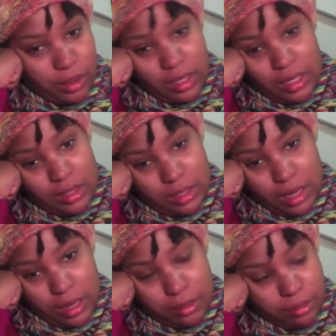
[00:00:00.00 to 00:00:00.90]
it ended
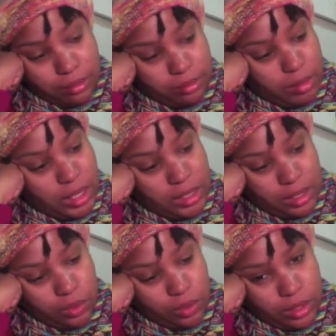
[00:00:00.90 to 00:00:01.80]
up mixed
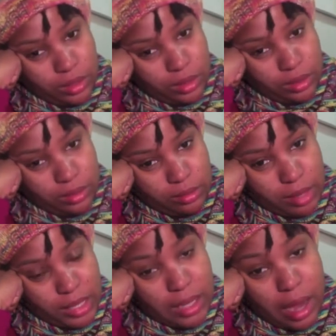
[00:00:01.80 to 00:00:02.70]
in with
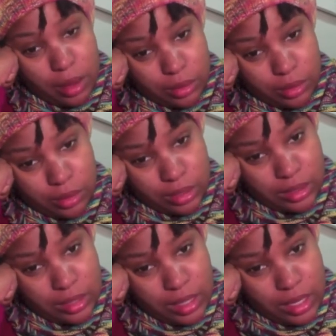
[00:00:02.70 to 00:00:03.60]
my towels,
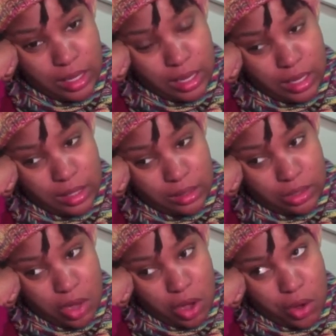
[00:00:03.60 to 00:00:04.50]
and
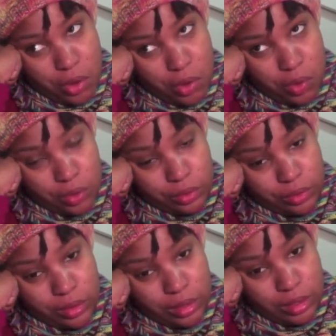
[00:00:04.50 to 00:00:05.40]
so
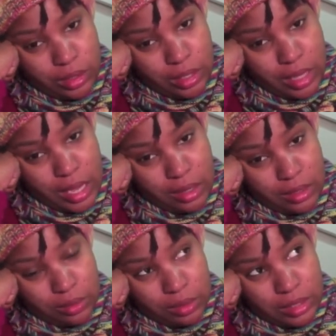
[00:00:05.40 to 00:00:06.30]

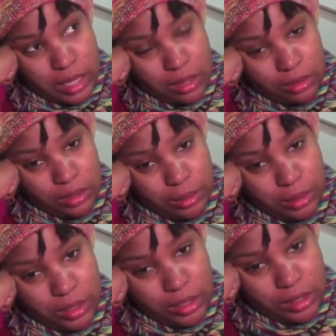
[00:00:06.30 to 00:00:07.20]
it was not only
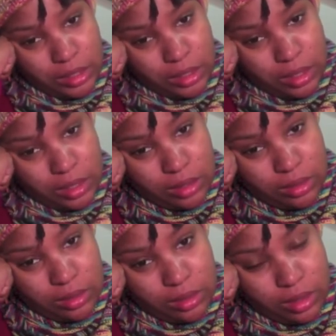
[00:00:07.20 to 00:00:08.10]
bleached, it
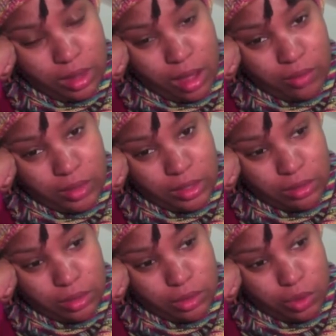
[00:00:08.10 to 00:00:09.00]
obviously
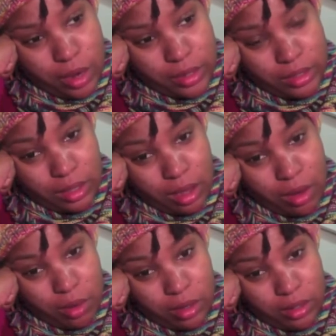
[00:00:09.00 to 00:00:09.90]
was washed in hot
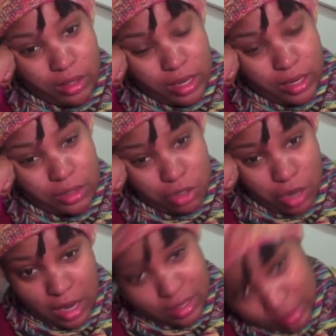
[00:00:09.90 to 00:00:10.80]
water and dried